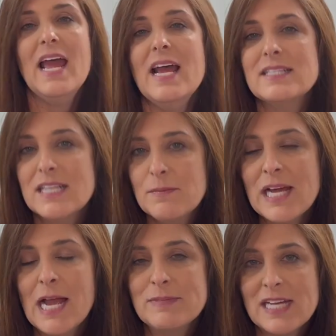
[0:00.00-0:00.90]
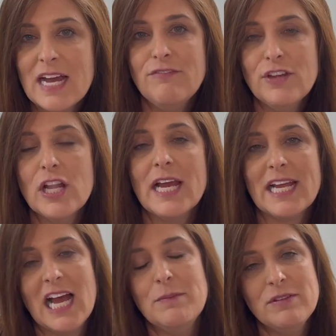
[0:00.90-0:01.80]
And sometimes I feel like
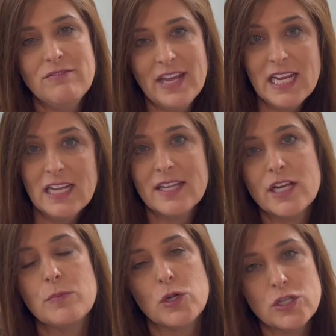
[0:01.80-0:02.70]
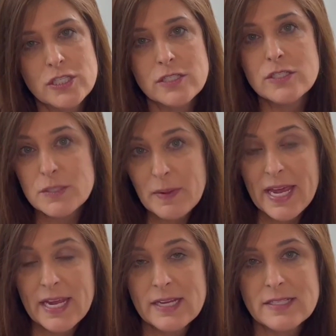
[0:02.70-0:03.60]
I'm invading their personal
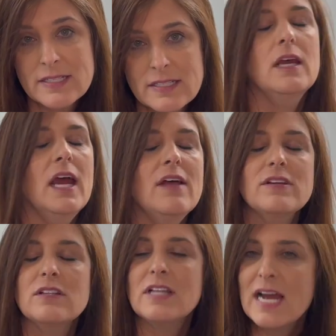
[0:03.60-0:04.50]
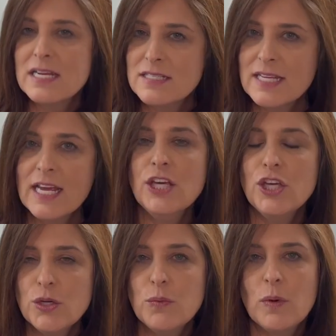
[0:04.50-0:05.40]
space. And the last thing
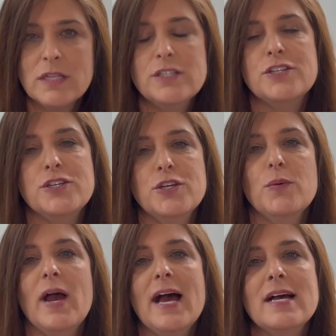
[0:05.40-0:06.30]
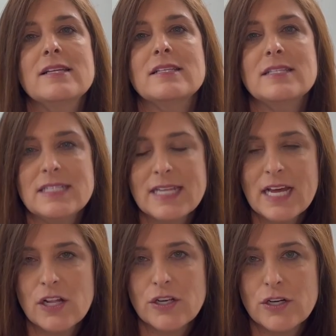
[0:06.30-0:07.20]
you want to do as a
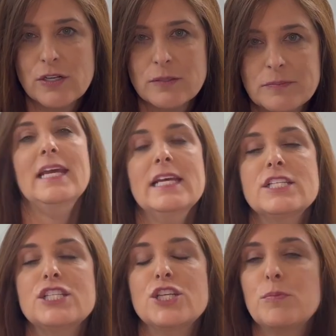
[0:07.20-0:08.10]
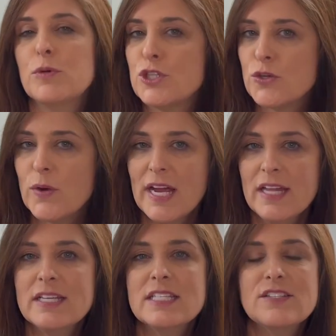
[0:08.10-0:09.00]
seller is to portray
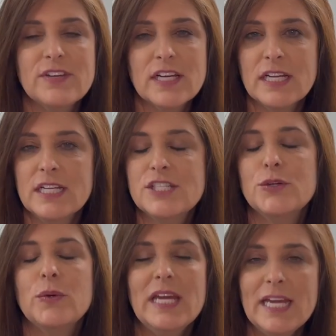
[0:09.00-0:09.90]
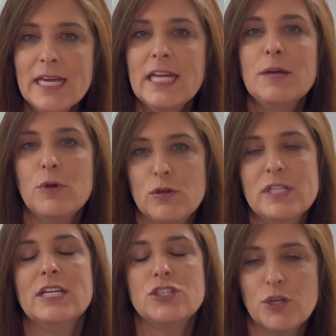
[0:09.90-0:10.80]
this feeling to any
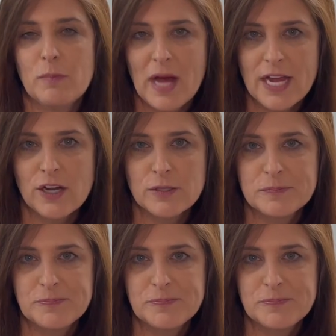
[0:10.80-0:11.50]
potential buyer.